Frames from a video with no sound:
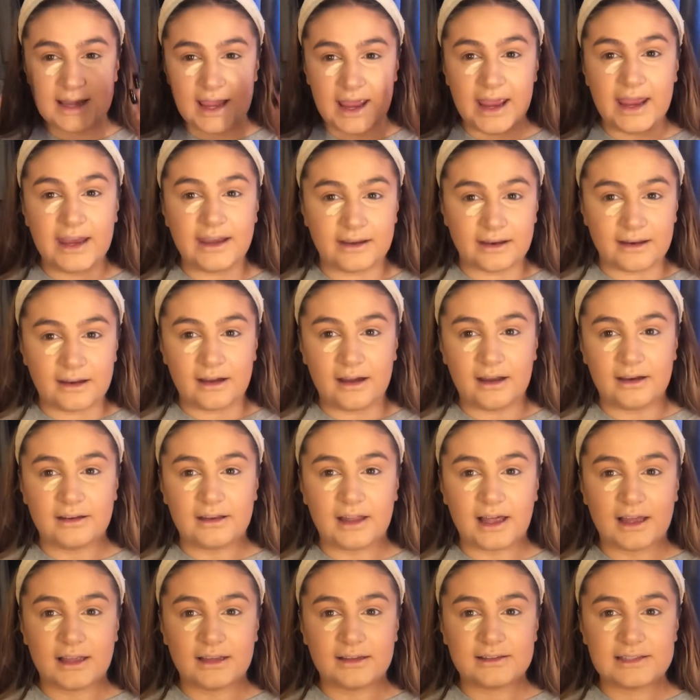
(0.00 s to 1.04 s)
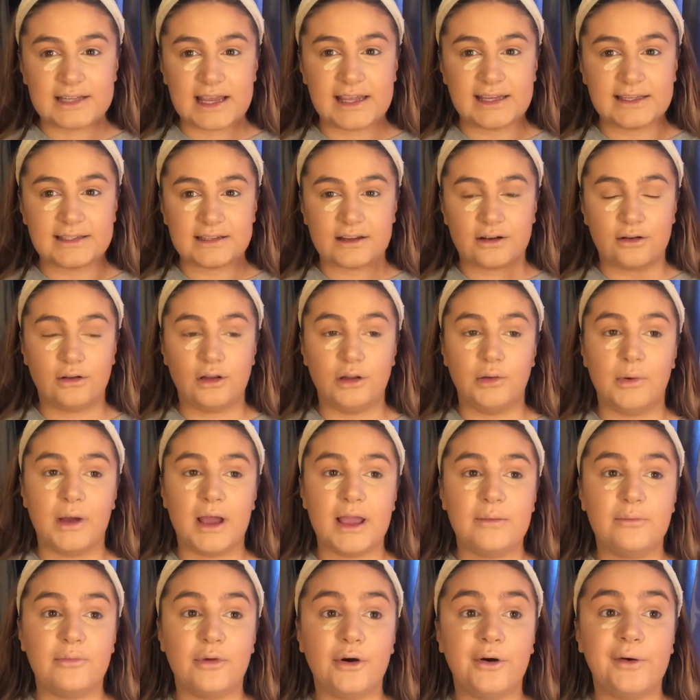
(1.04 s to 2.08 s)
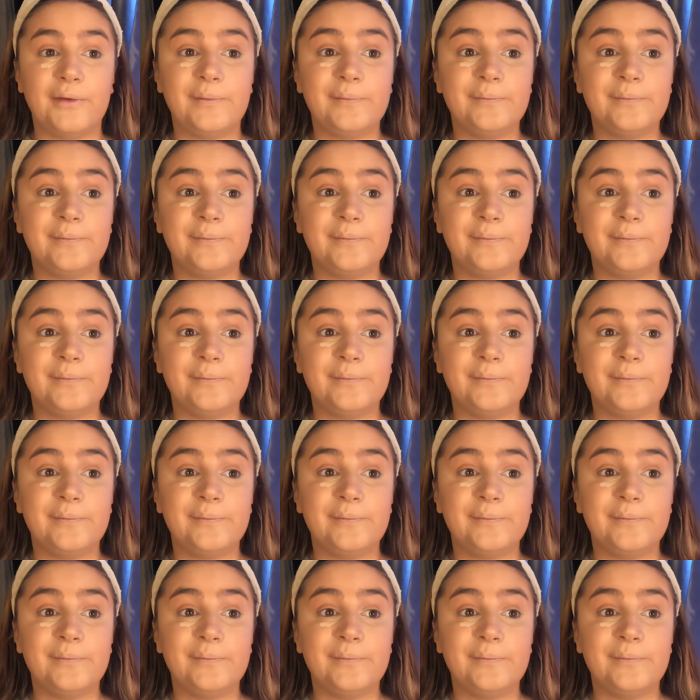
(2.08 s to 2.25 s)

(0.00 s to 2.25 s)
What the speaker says: in and like takes it all away. But